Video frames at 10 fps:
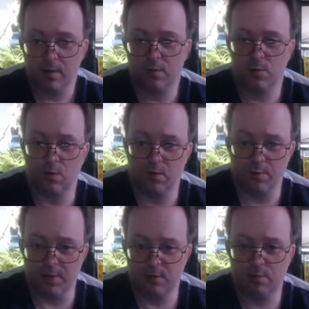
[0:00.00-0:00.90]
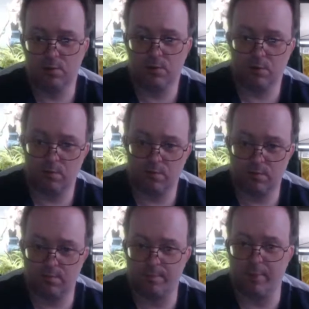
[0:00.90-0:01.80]
So I'm going to be
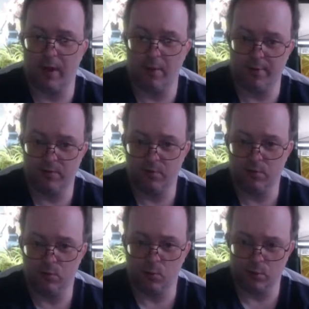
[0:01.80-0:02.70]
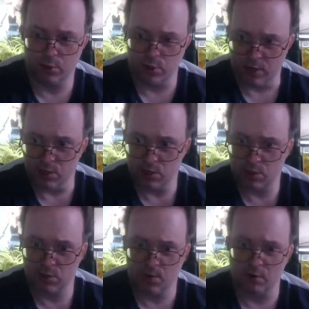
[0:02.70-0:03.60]
ploughing through the water changes
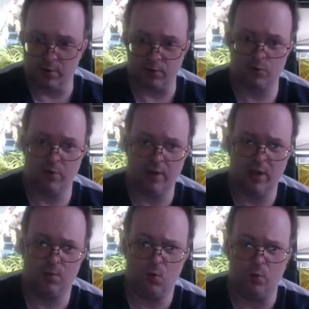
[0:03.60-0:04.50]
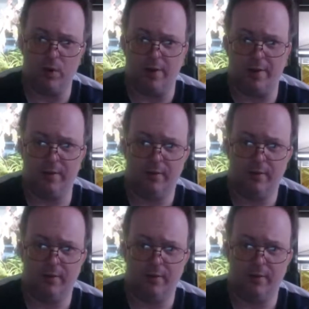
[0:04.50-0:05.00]
tomorrow, try and get them all done.